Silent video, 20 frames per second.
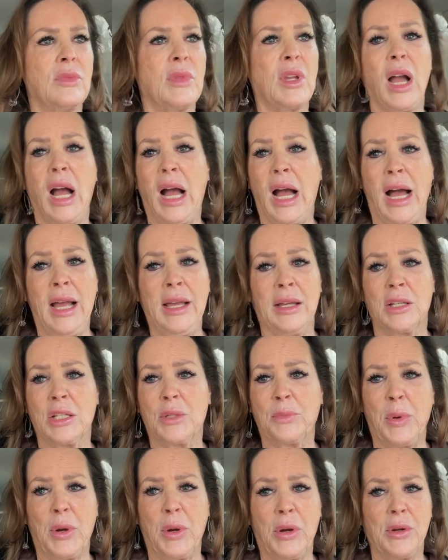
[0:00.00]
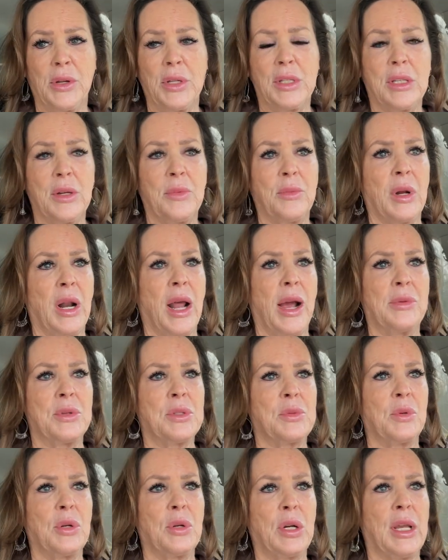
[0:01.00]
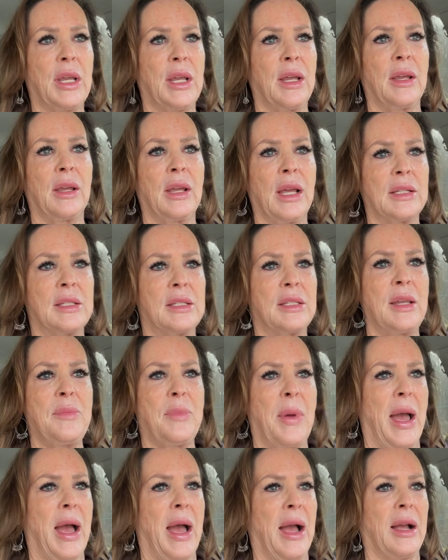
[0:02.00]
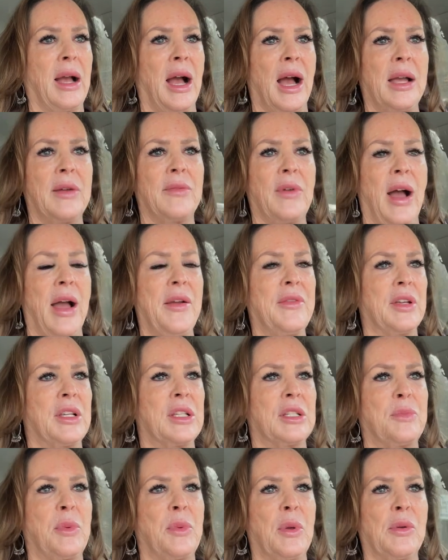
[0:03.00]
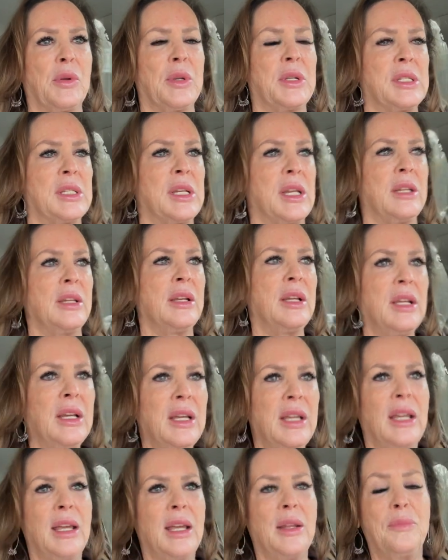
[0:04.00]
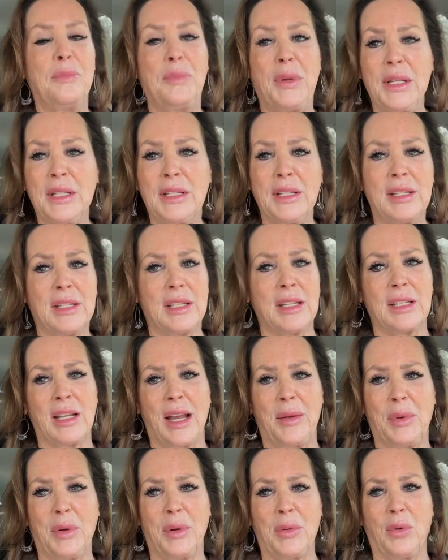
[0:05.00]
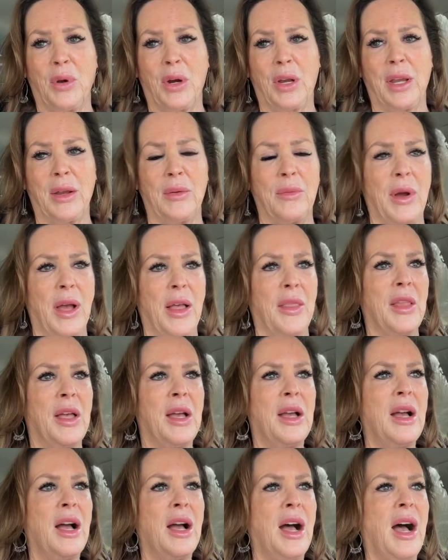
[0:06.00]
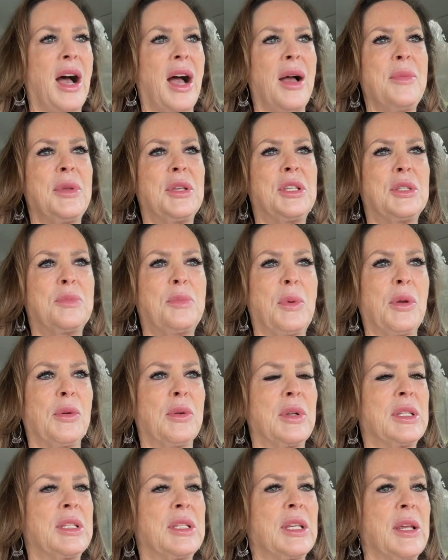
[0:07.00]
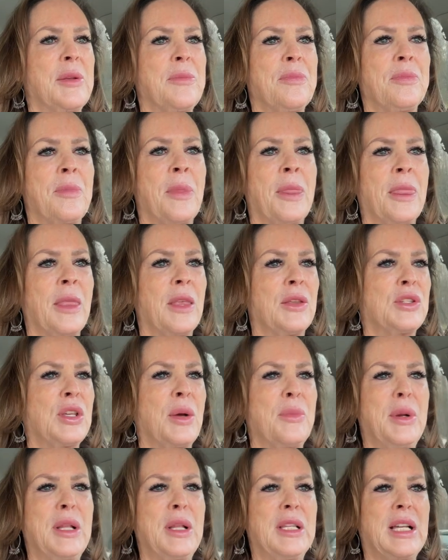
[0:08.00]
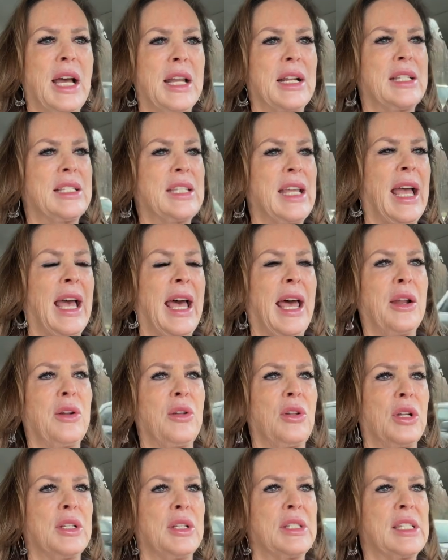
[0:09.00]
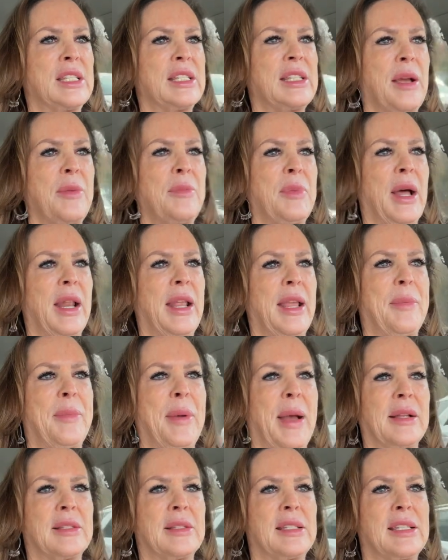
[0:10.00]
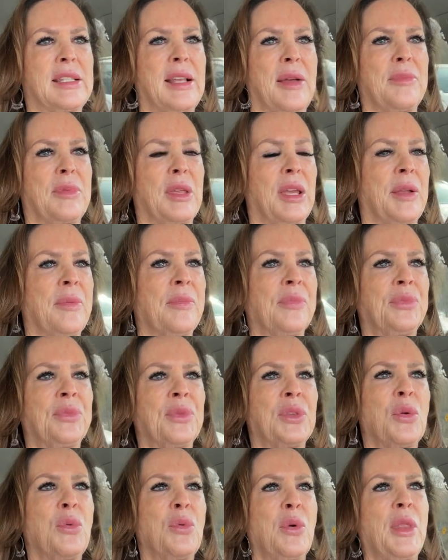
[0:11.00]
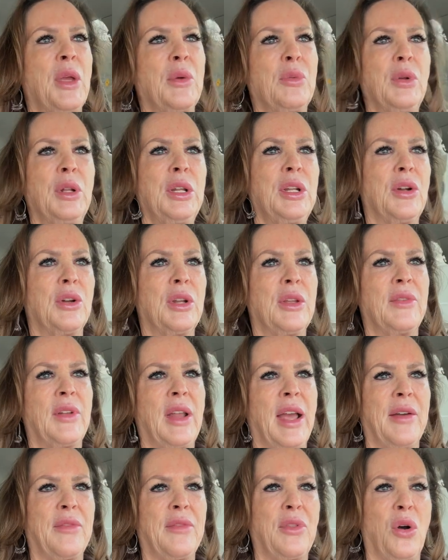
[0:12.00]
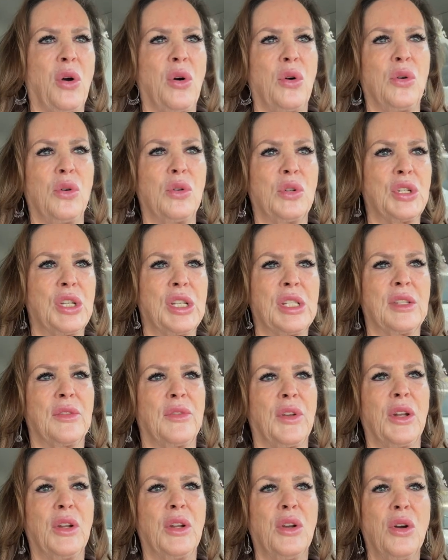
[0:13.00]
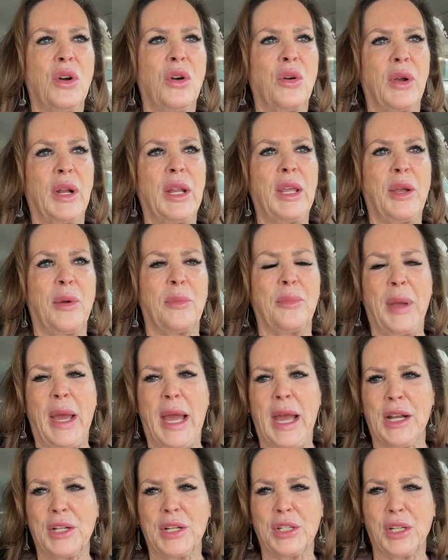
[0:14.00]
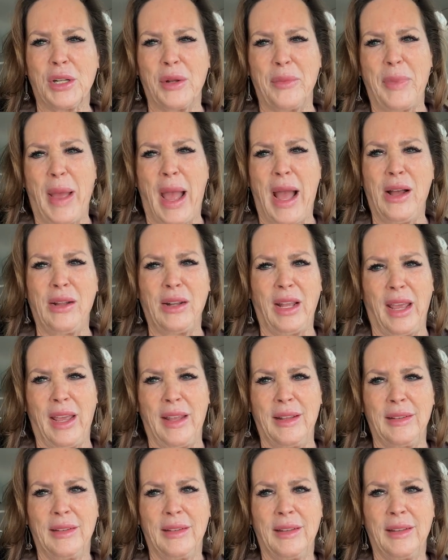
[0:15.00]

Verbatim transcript: I experienced it when I was working at CPAC. I, have experienced it in businesses I've been working with. I'm experiencing somebody's got a tattle on somebody about something when they really don't even have the whole gist of it or any compassion about it.